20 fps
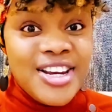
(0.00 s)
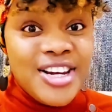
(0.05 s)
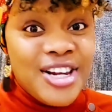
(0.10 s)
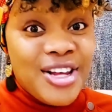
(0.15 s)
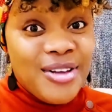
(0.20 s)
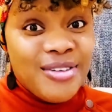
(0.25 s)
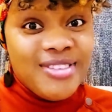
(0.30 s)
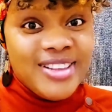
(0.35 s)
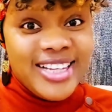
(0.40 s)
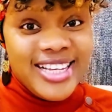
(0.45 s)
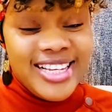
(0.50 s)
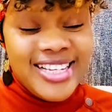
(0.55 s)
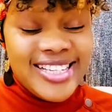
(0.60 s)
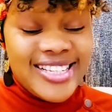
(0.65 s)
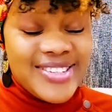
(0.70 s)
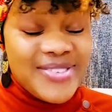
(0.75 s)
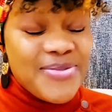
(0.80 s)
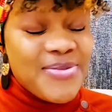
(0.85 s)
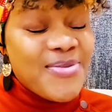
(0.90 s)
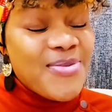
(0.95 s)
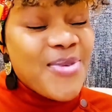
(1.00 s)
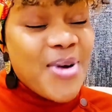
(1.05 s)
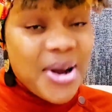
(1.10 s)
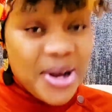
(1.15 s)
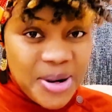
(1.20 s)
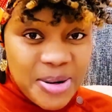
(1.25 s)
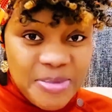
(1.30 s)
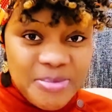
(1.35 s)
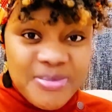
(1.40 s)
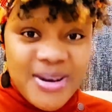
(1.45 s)
Hello lovelies,
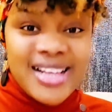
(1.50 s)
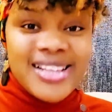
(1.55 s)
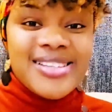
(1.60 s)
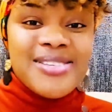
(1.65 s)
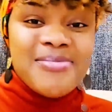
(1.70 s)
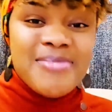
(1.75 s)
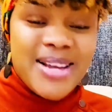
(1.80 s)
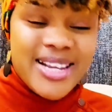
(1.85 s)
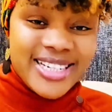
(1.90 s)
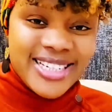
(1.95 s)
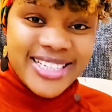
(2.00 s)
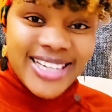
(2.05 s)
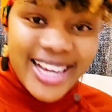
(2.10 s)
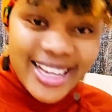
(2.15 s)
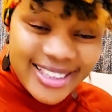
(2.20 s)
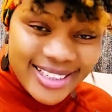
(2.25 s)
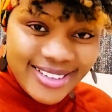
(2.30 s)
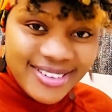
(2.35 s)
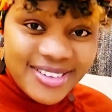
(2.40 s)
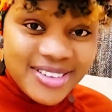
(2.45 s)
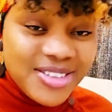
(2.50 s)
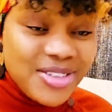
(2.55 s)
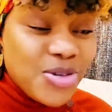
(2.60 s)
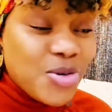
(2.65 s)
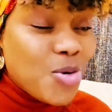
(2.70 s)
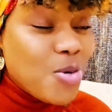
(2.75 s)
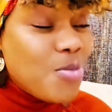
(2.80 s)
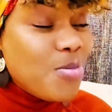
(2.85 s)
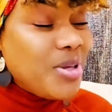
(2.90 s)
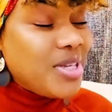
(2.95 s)
welcome back to my channel.
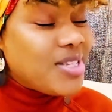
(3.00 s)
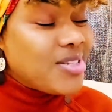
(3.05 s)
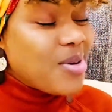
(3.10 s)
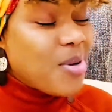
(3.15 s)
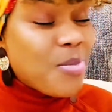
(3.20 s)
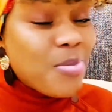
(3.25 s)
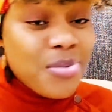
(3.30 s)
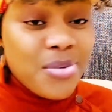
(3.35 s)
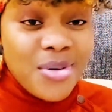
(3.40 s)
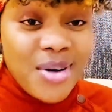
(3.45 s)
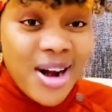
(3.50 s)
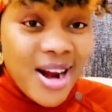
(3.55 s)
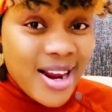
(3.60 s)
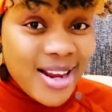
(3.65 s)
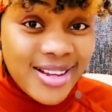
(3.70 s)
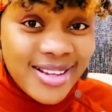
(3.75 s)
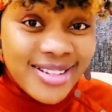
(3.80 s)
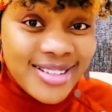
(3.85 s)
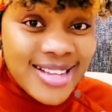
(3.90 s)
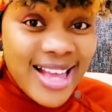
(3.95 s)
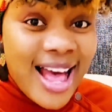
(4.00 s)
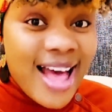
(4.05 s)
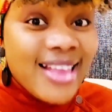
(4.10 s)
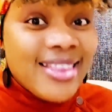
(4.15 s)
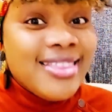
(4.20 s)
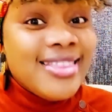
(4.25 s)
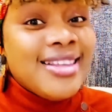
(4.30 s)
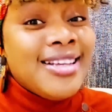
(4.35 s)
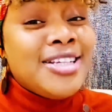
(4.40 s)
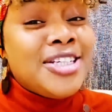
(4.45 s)
You will be surprised
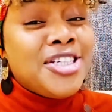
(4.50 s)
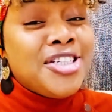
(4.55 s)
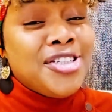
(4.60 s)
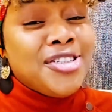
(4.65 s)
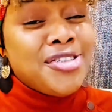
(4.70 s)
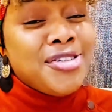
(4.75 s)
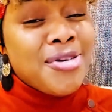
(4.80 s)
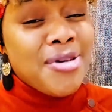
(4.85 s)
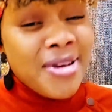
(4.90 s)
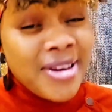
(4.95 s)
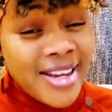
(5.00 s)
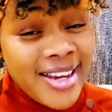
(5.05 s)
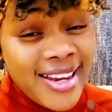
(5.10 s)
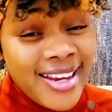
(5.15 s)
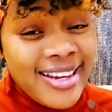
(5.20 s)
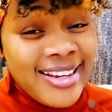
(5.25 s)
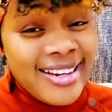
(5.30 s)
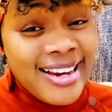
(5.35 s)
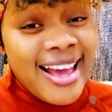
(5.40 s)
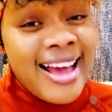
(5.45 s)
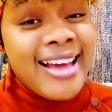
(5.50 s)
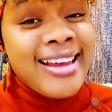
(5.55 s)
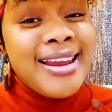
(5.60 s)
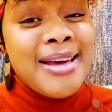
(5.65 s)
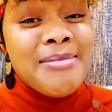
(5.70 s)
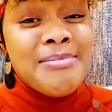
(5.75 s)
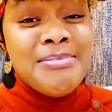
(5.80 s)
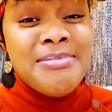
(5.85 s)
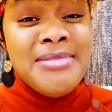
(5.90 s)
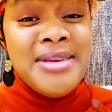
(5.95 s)
at the shocking
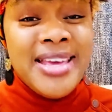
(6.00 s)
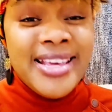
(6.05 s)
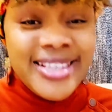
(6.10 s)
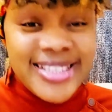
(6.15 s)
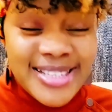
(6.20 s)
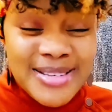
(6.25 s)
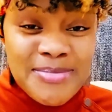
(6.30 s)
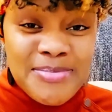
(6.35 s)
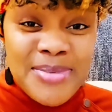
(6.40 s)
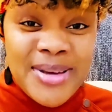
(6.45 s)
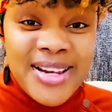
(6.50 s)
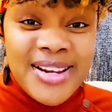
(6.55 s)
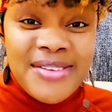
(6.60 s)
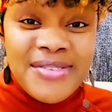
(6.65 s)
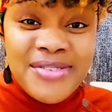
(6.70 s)
and amazing